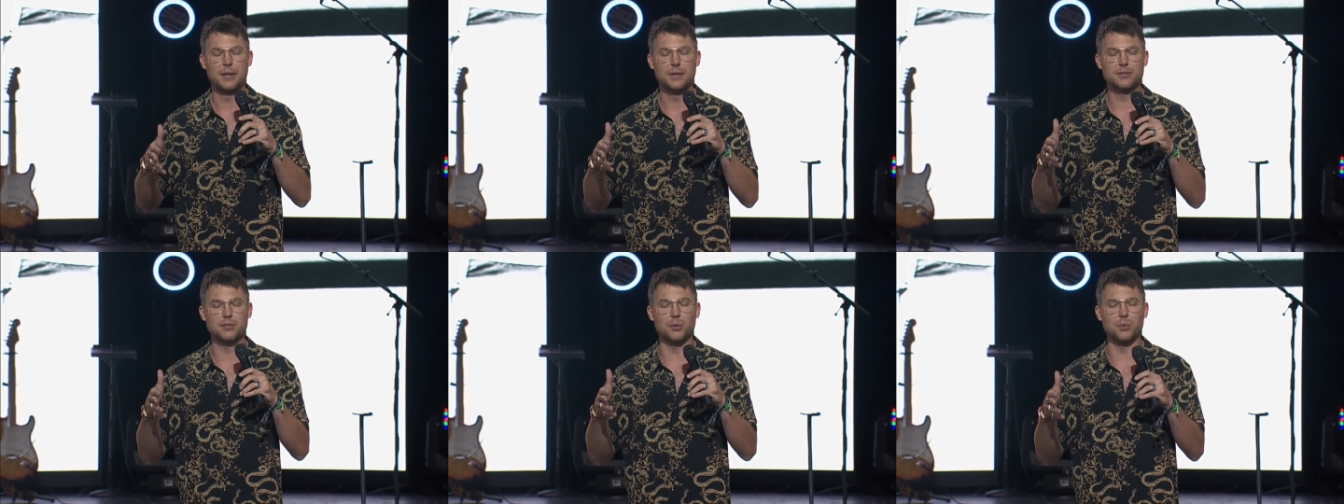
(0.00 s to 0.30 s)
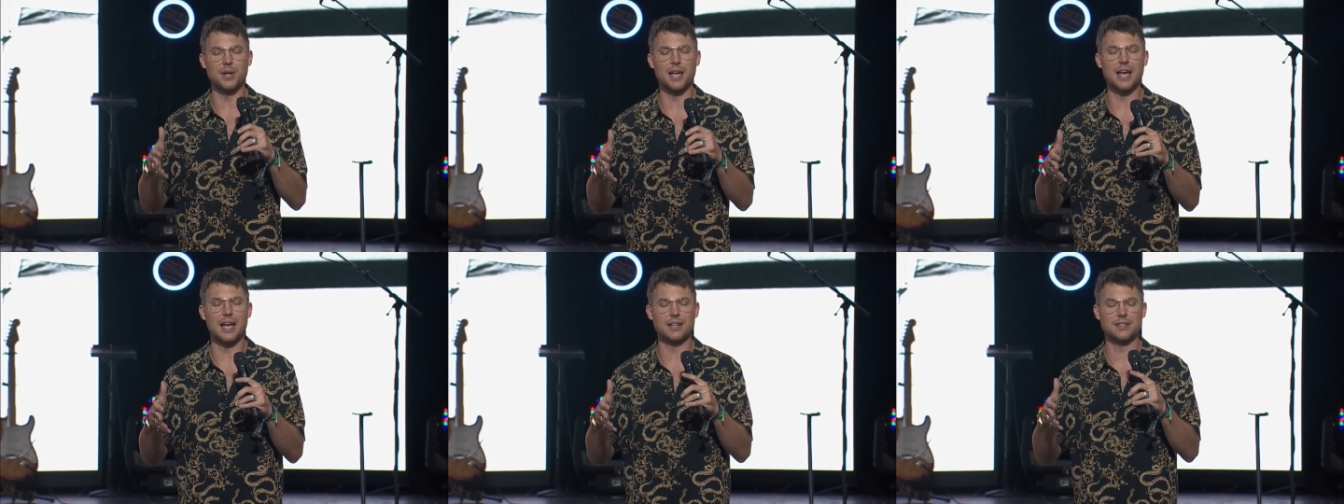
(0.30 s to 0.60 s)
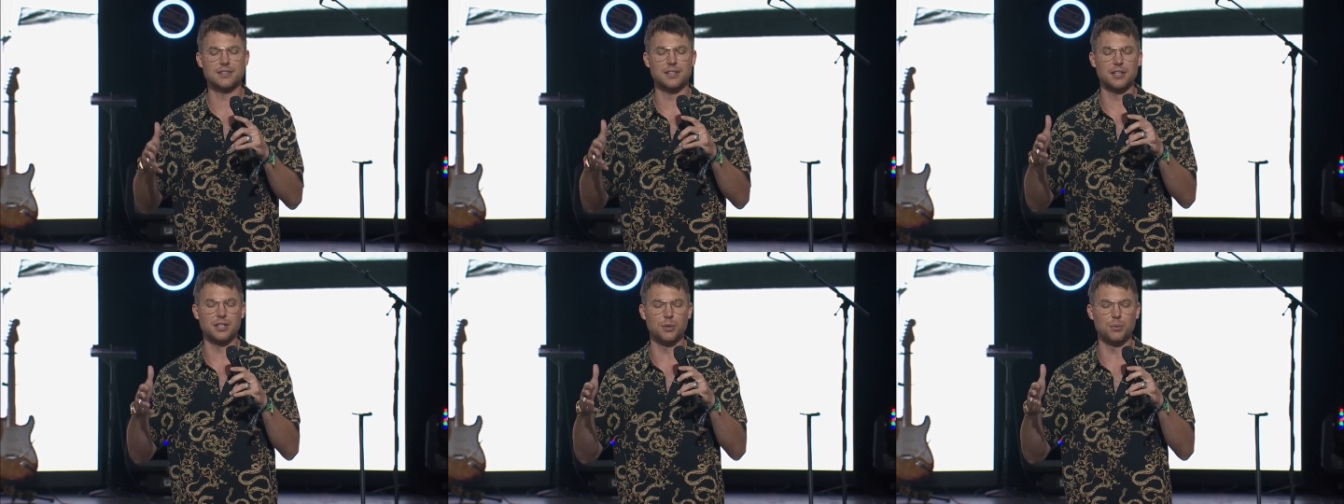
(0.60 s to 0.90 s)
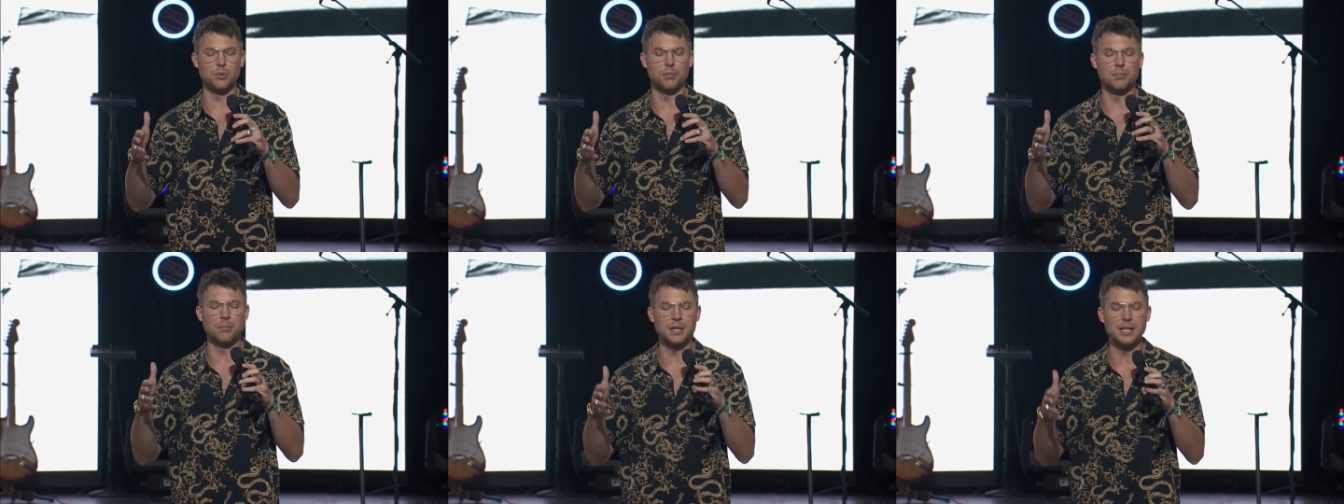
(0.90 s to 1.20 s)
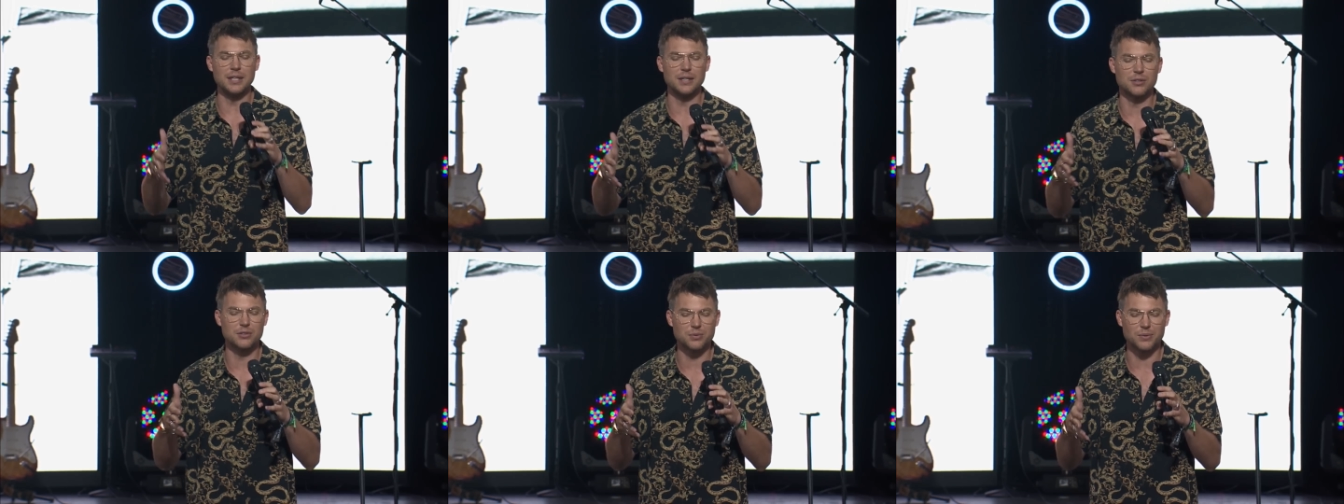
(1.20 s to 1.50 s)
So we ask that you would
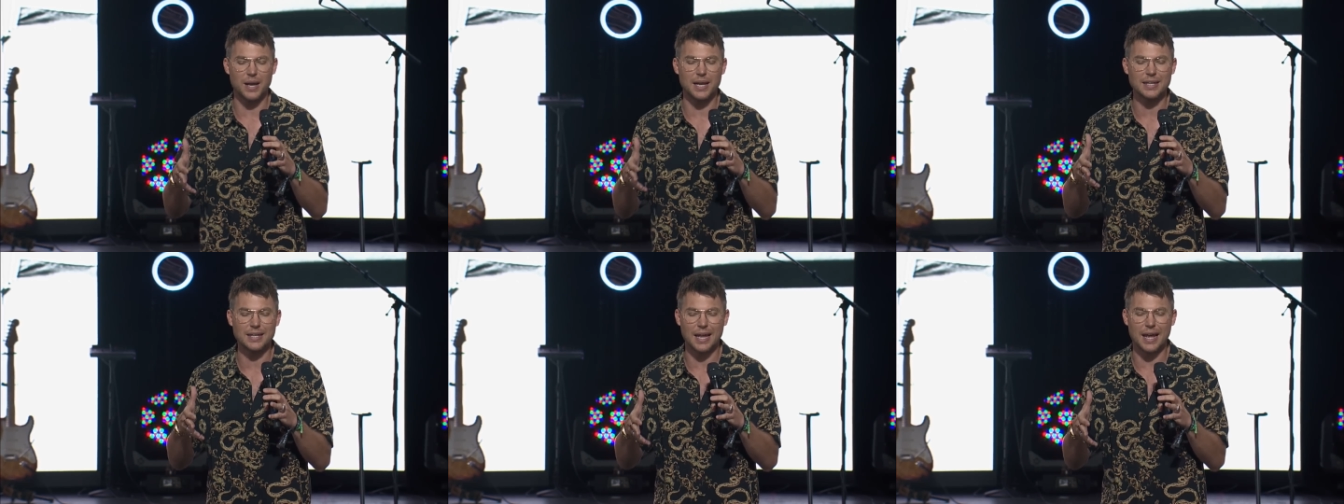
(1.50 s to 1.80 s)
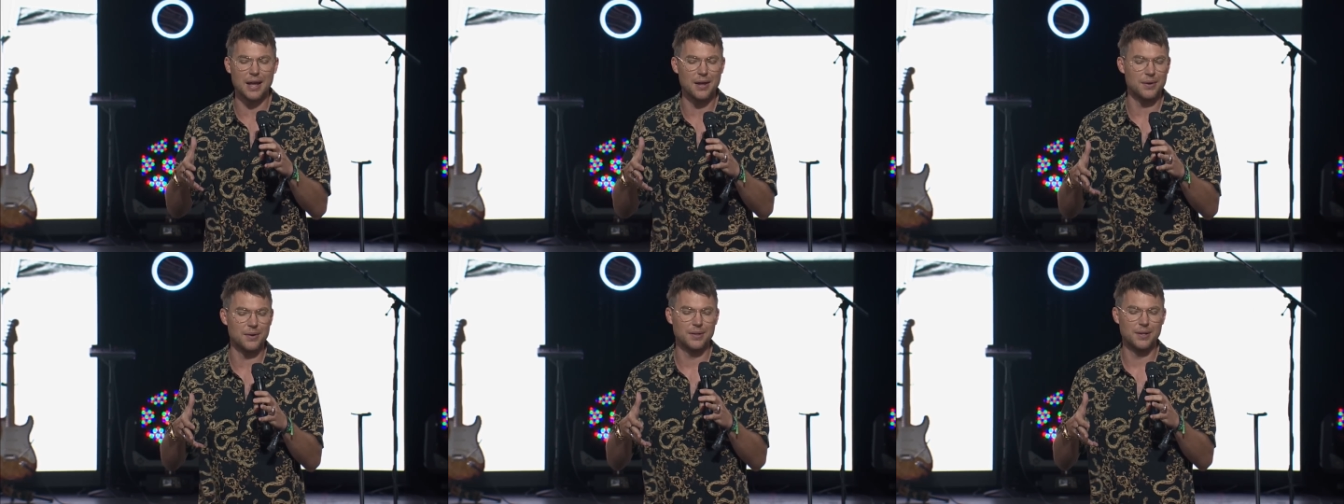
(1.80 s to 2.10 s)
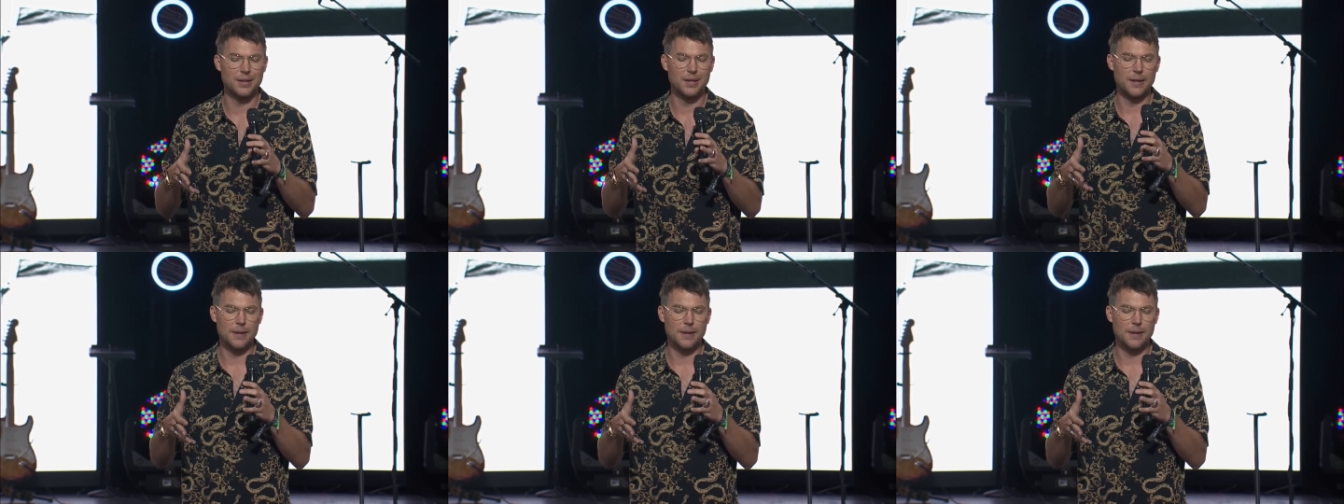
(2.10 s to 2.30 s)
meet us right now